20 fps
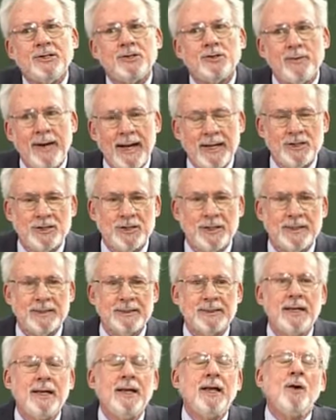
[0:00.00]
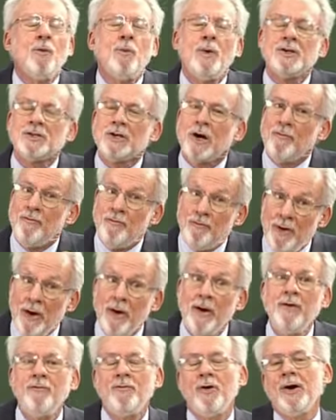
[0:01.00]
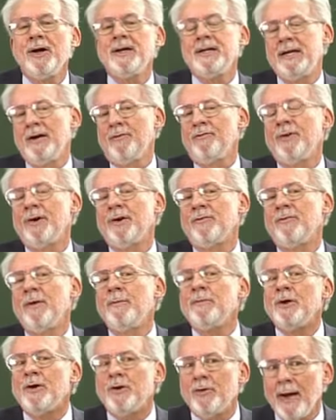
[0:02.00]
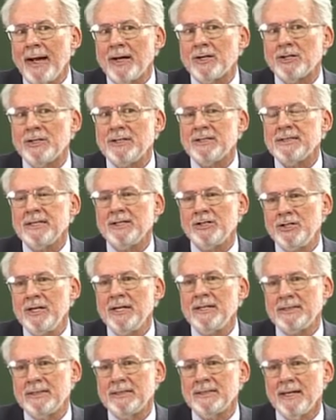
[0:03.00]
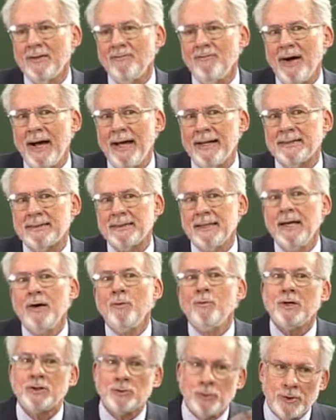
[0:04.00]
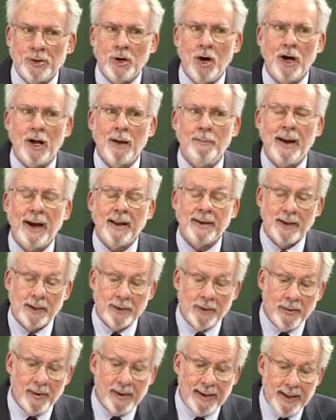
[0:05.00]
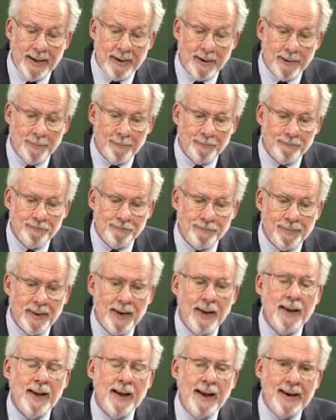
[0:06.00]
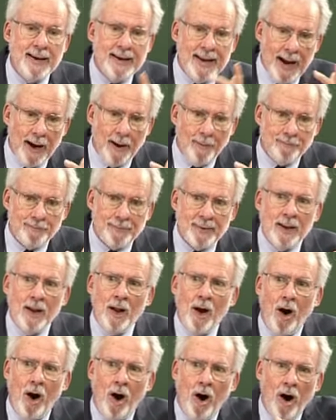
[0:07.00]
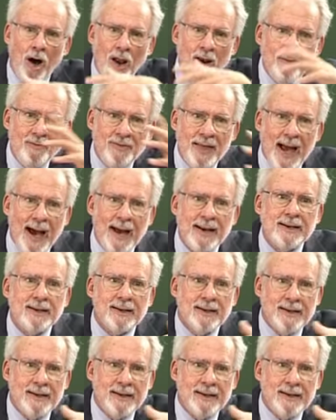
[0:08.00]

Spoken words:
in directions which are very, very different from the directions that Jesus invites, which we'll talk about a little later. Now, all of that